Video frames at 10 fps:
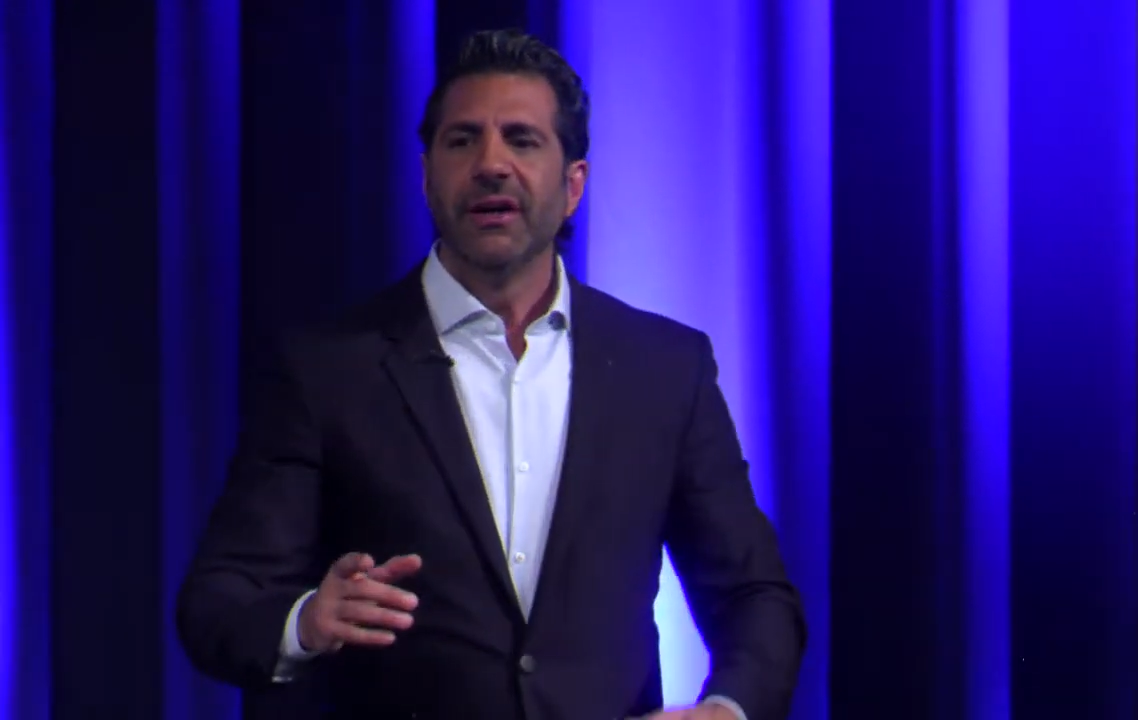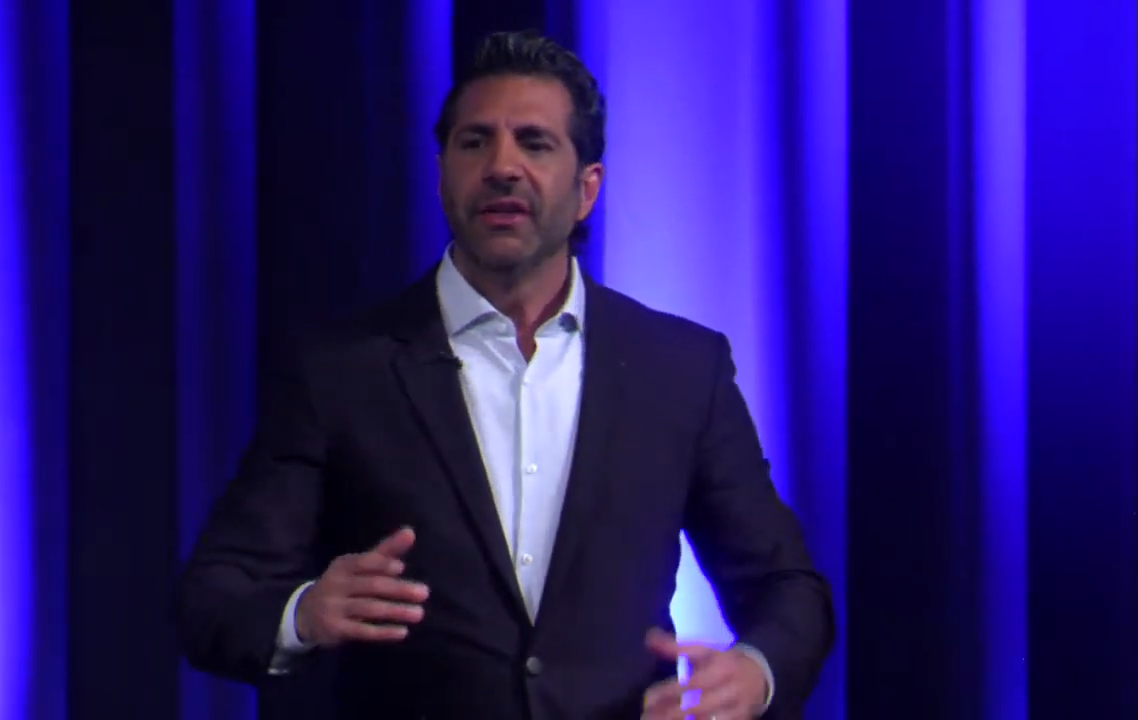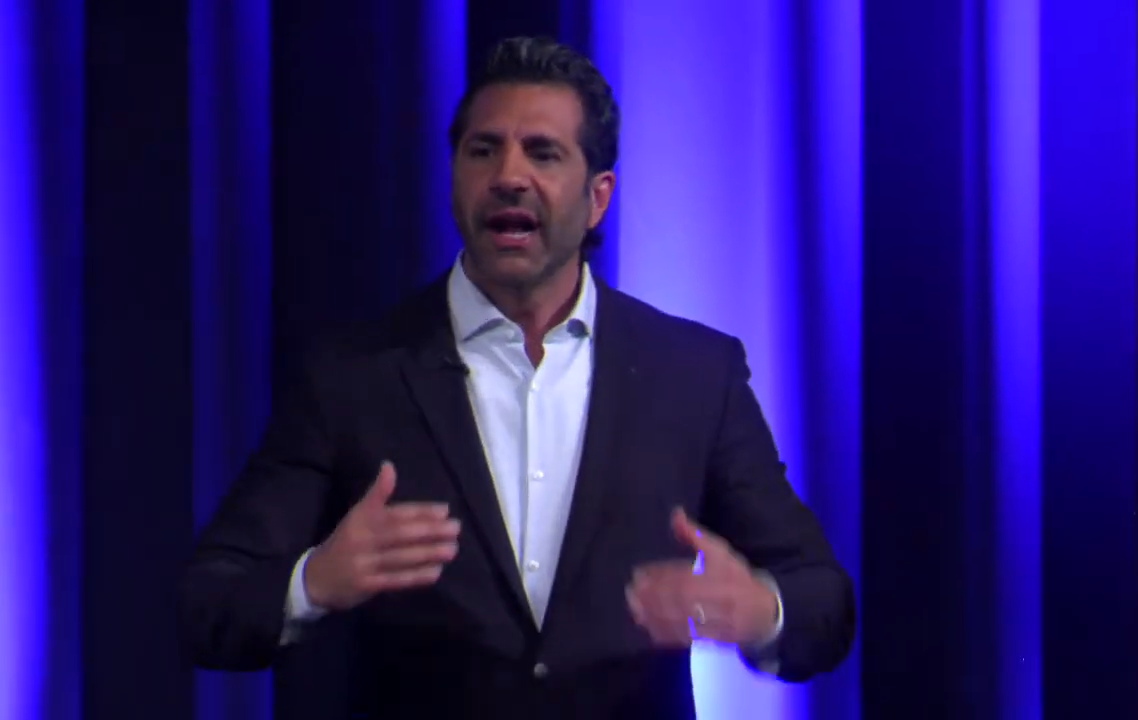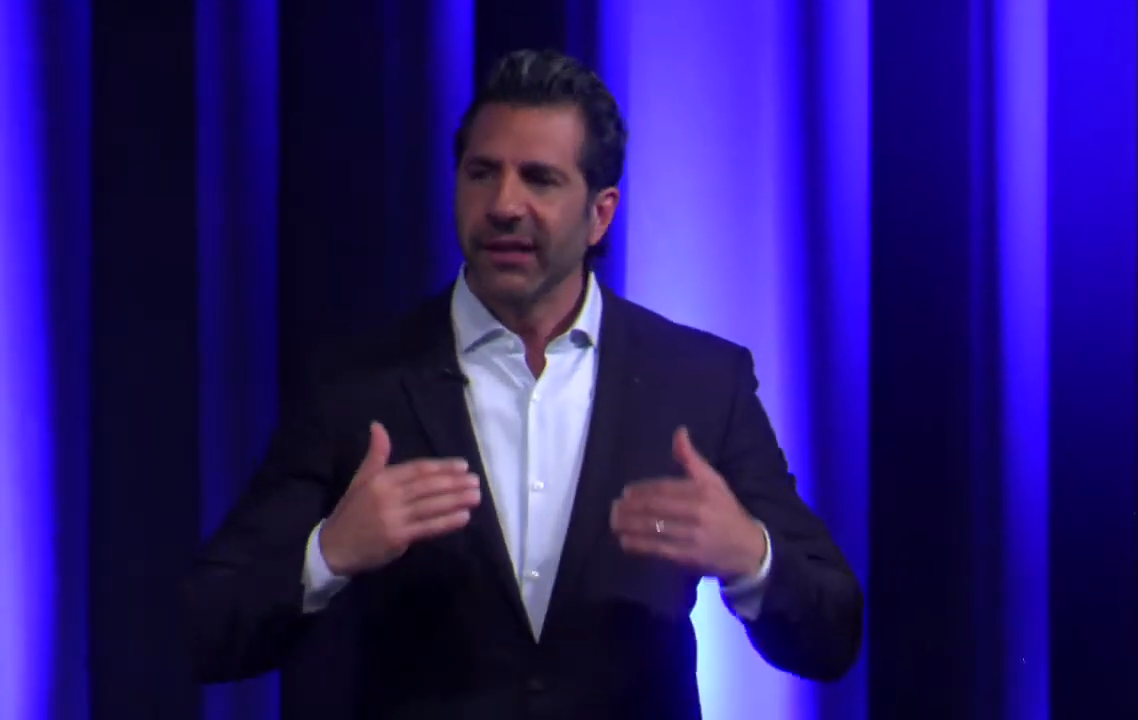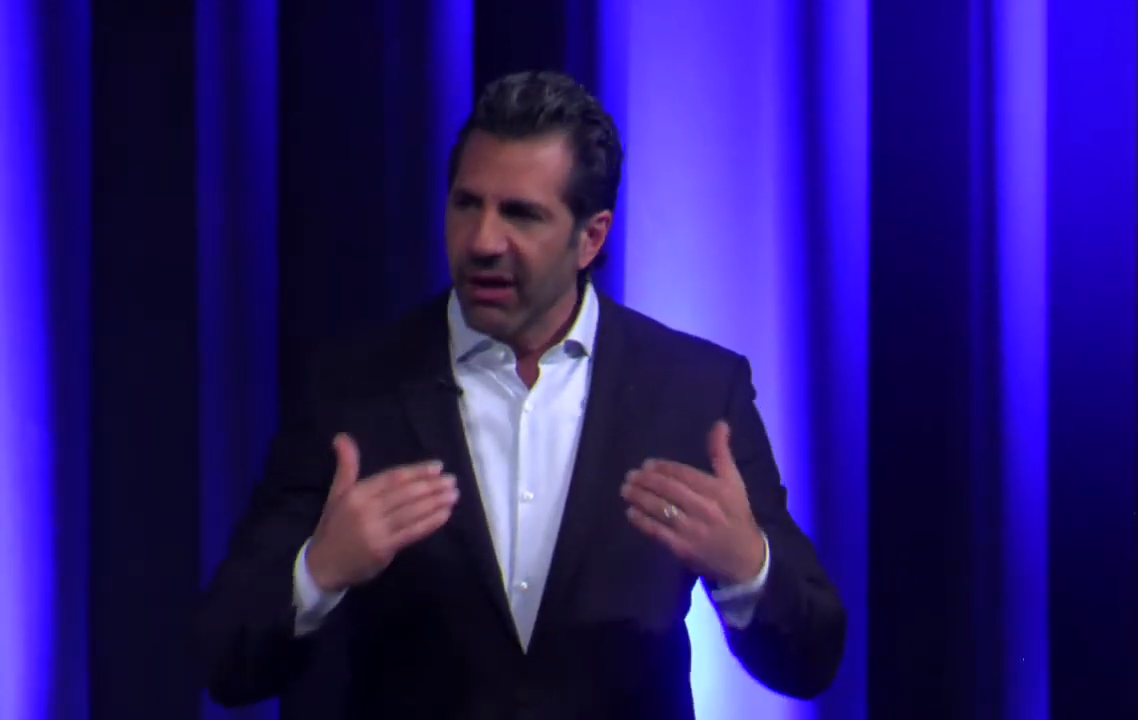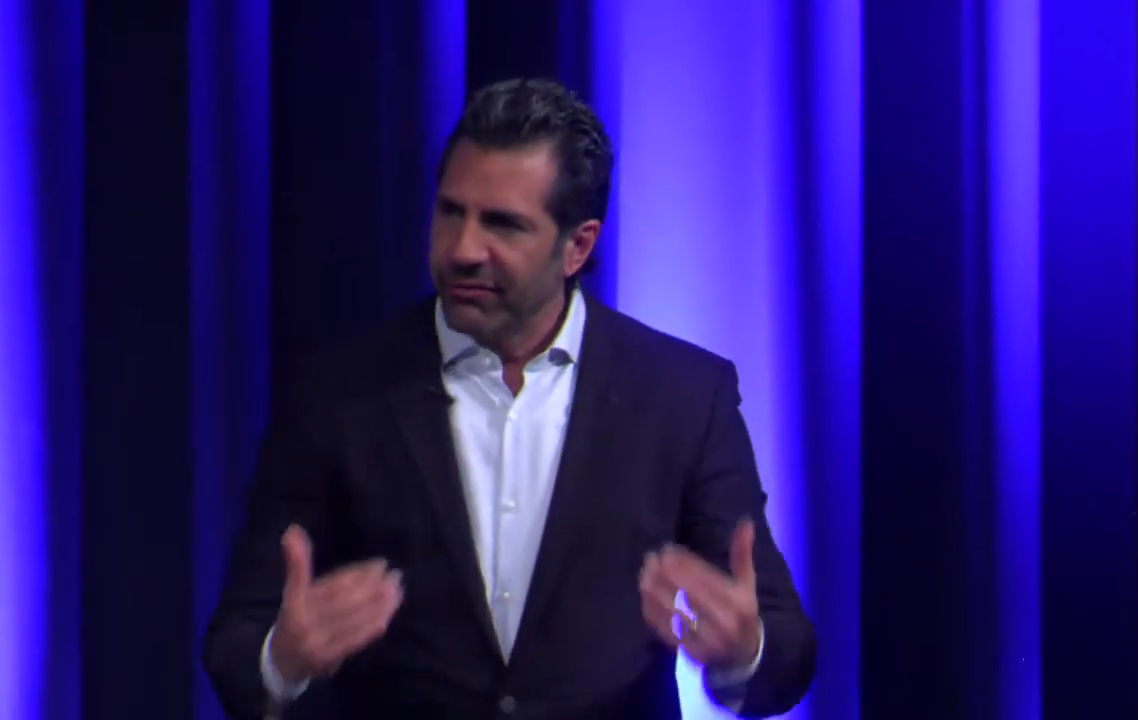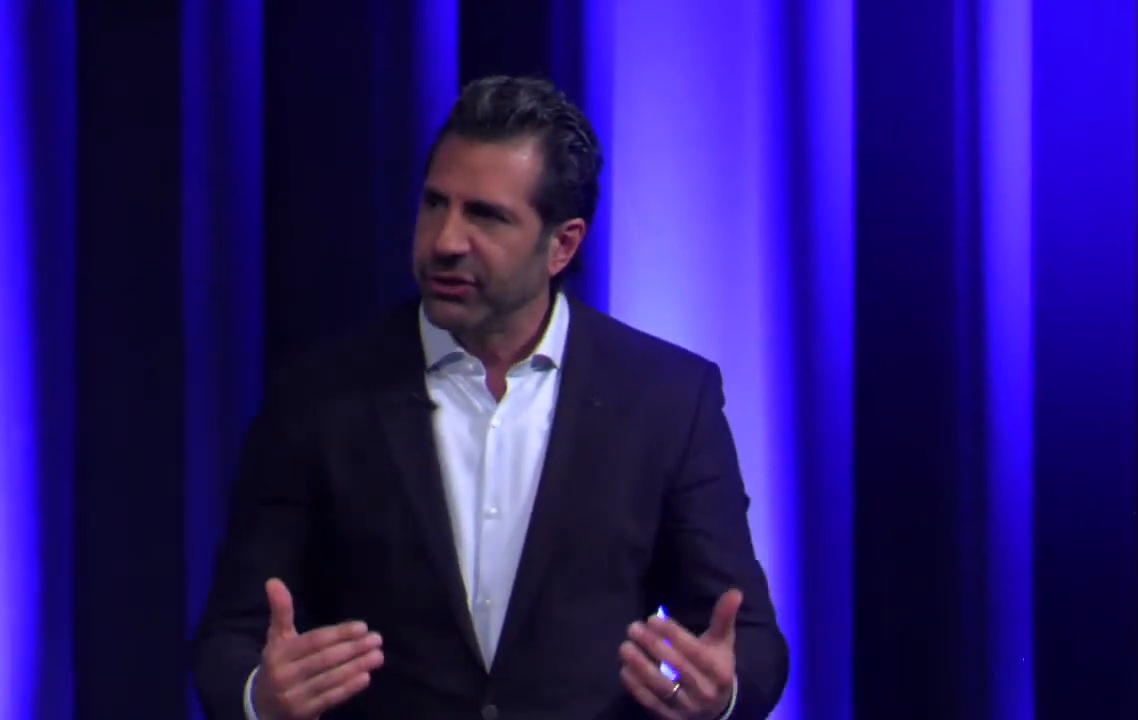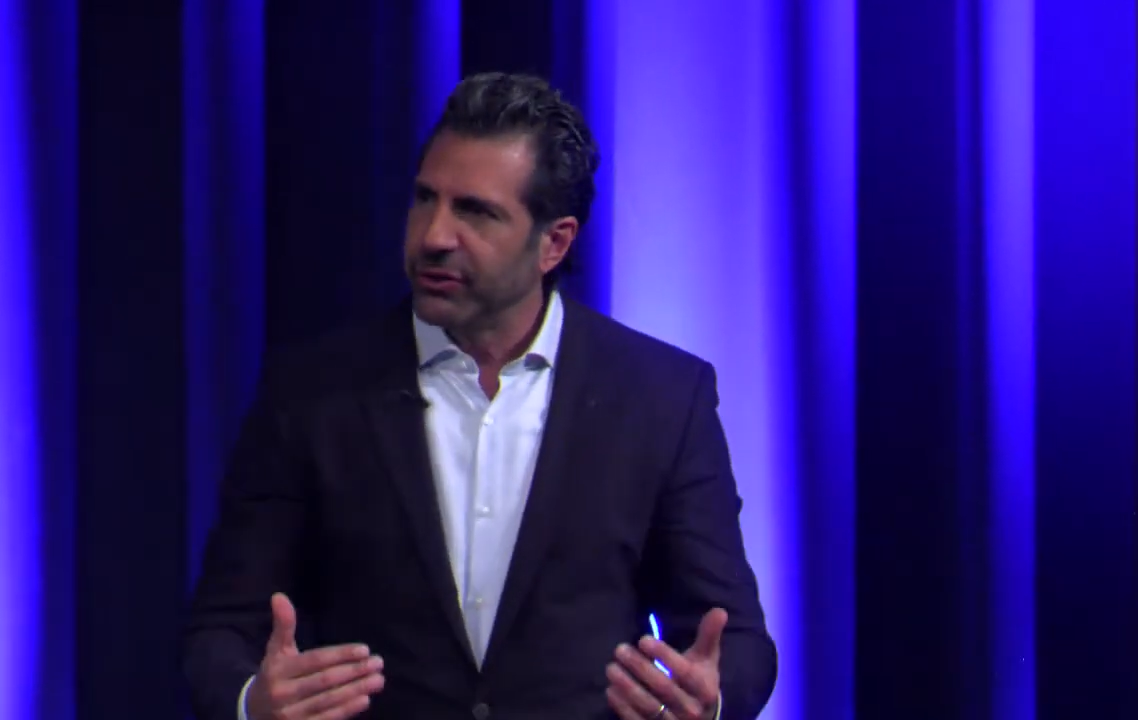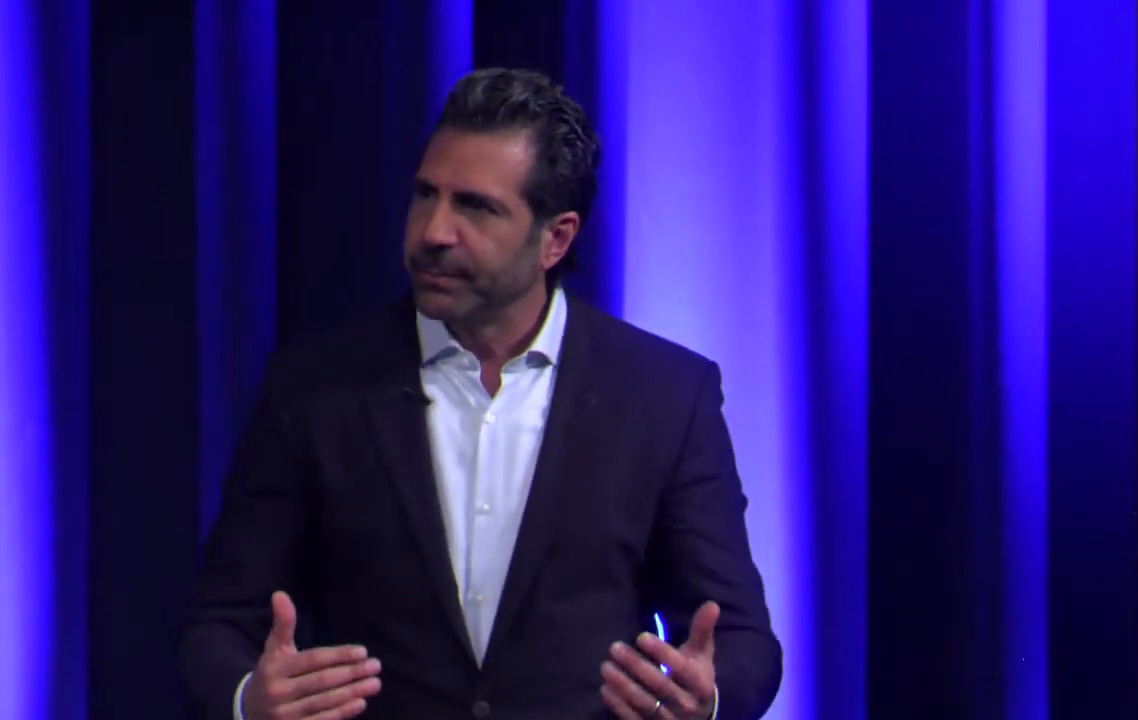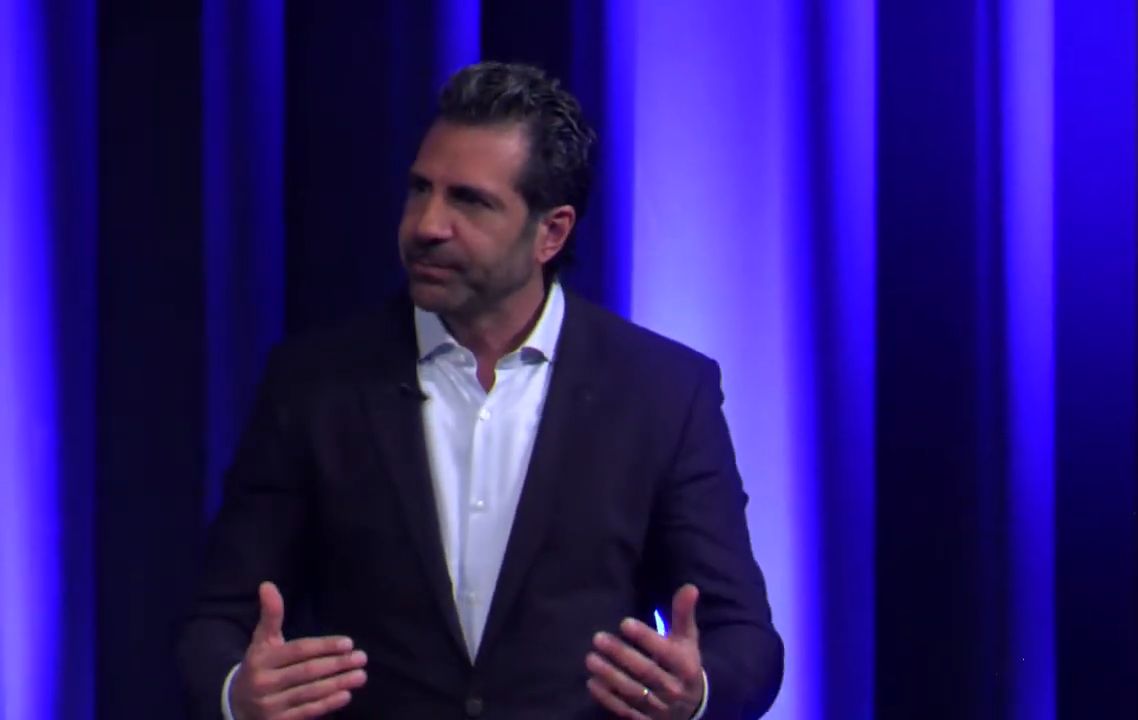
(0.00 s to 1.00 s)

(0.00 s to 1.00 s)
that I love you